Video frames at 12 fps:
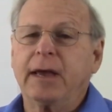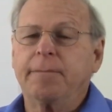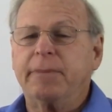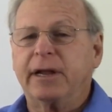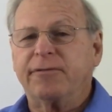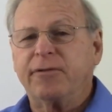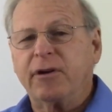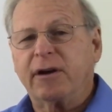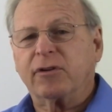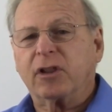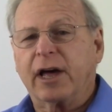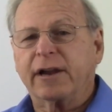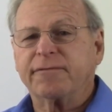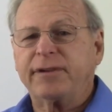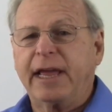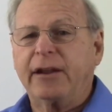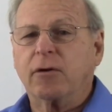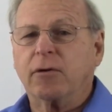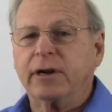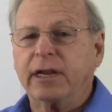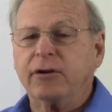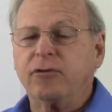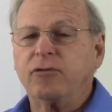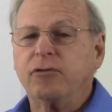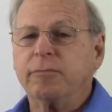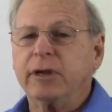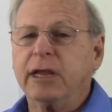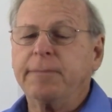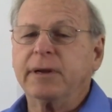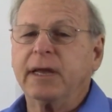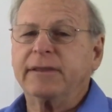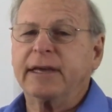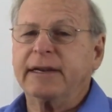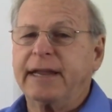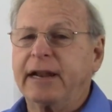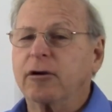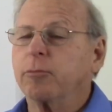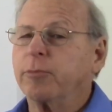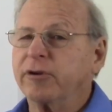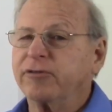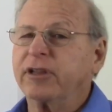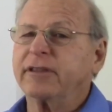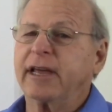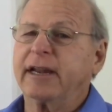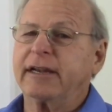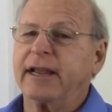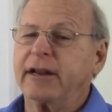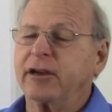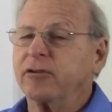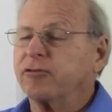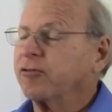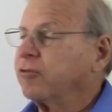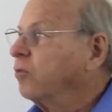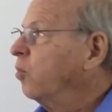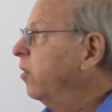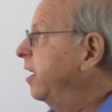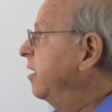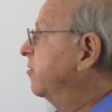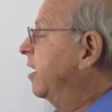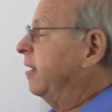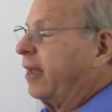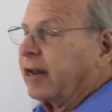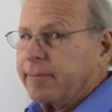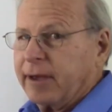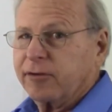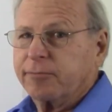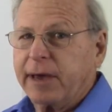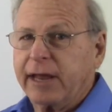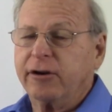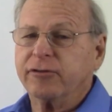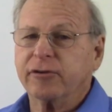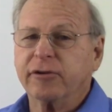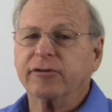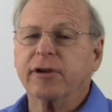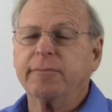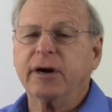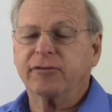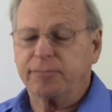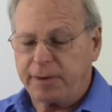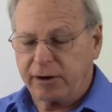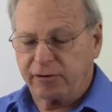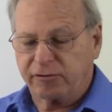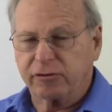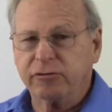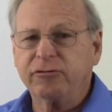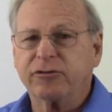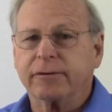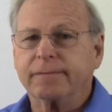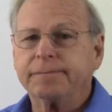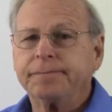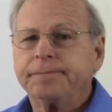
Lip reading: But if you have a lot of data or need to manipulate that data or present that data in certain ways, a database manager is a much better solution.